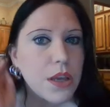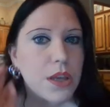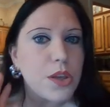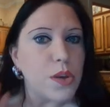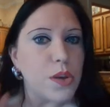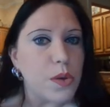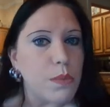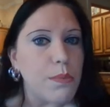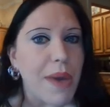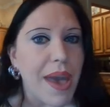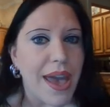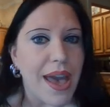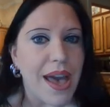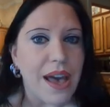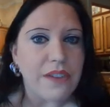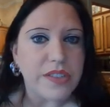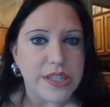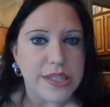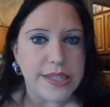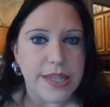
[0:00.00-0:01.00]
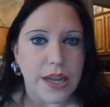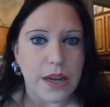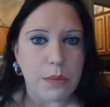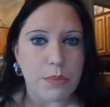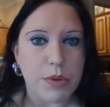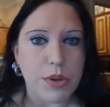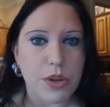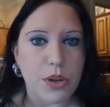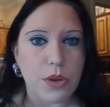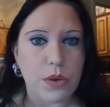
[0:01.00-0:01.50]
You may have to set
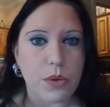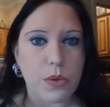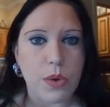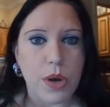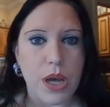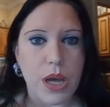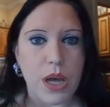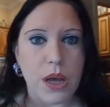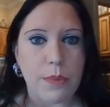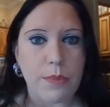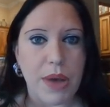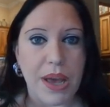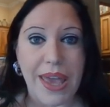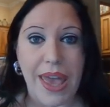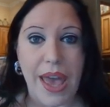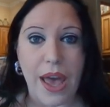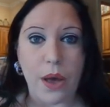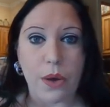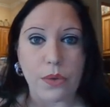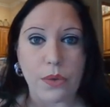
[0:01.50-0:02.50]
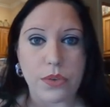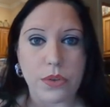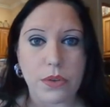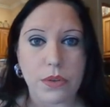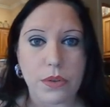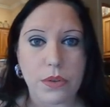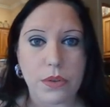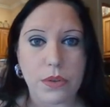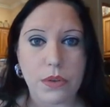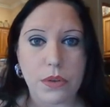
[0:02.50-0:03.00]
up a new account,
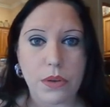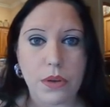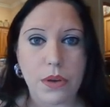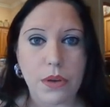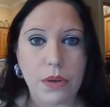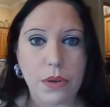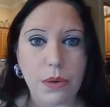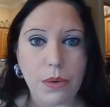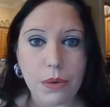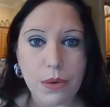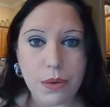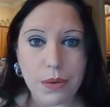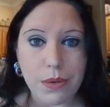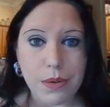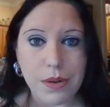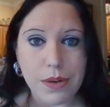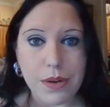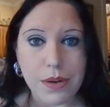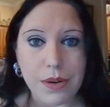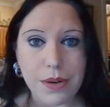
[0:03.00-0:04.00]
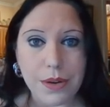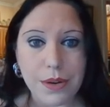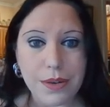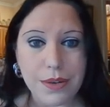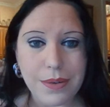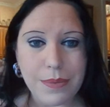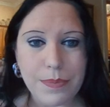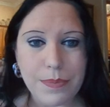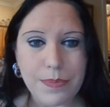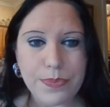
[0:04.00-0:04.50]

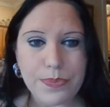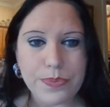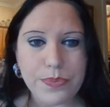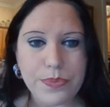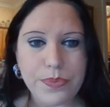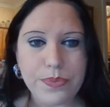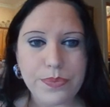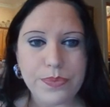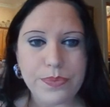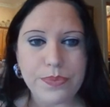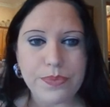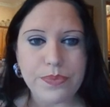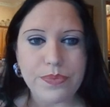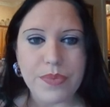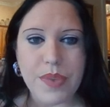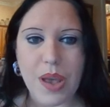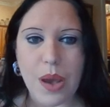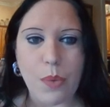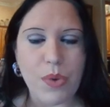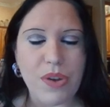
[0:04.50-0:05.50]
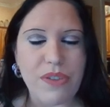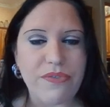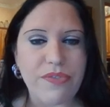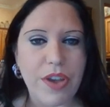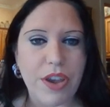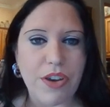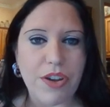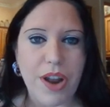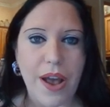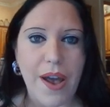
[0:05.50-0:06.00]
or we
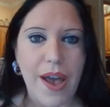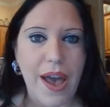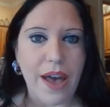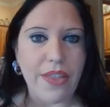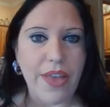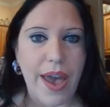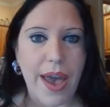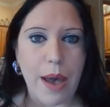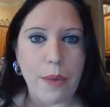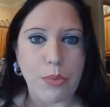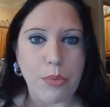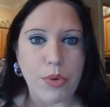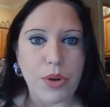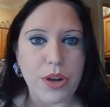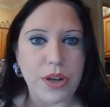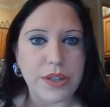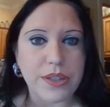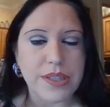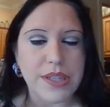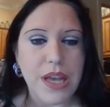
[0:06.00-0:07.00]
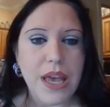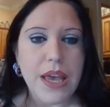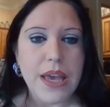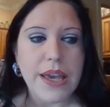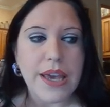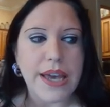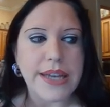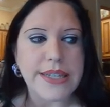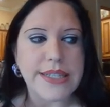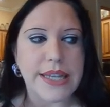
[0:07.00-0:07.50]
figured out how the app works.
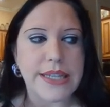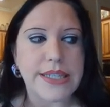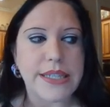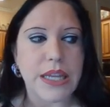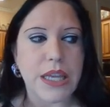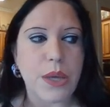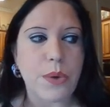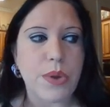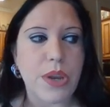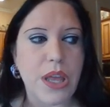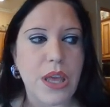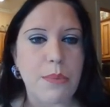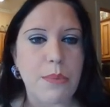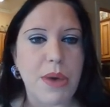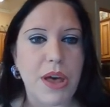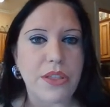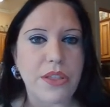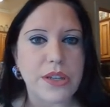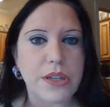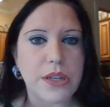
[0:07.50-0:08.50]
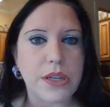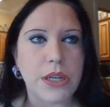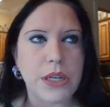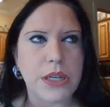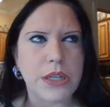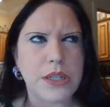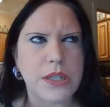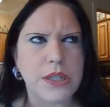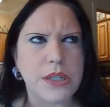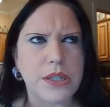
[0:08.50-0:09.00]
Guys, I sent you an email
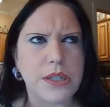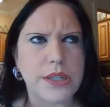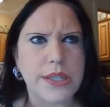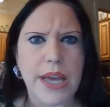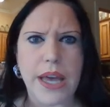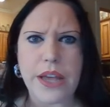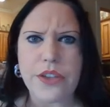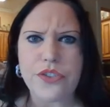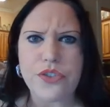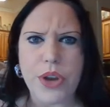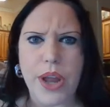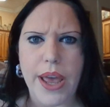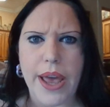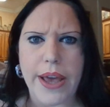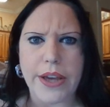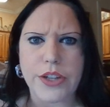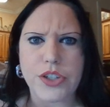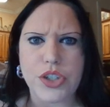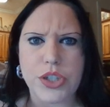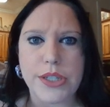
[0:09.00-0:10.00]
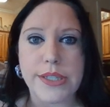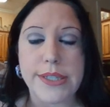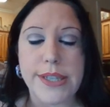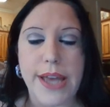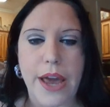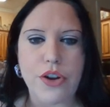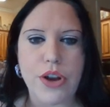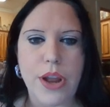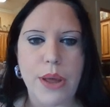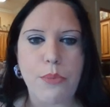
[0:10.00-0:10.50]
that yesterday, actually,
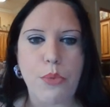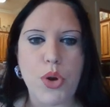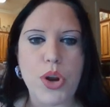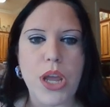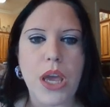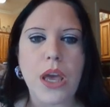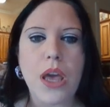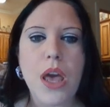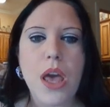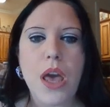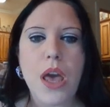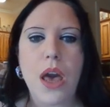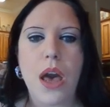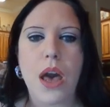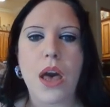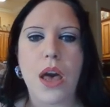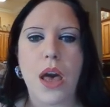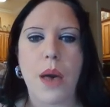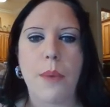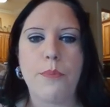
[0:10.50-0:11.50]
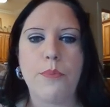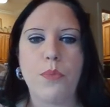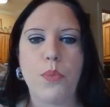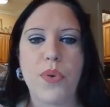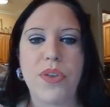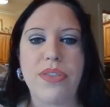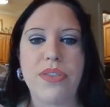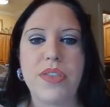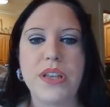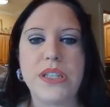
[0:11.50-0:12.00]
Saturday morning,
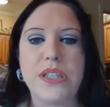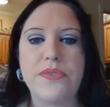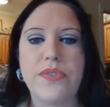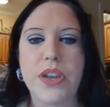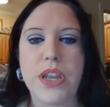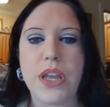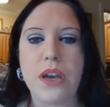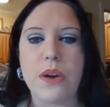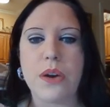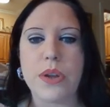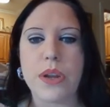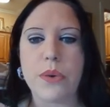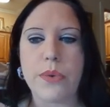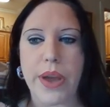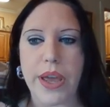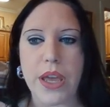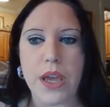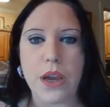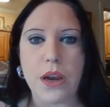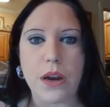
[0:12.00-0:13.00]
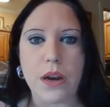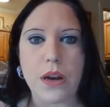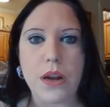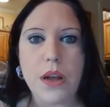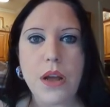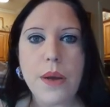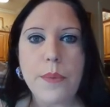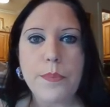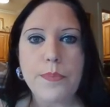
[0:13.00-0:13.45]
with this video in it right here.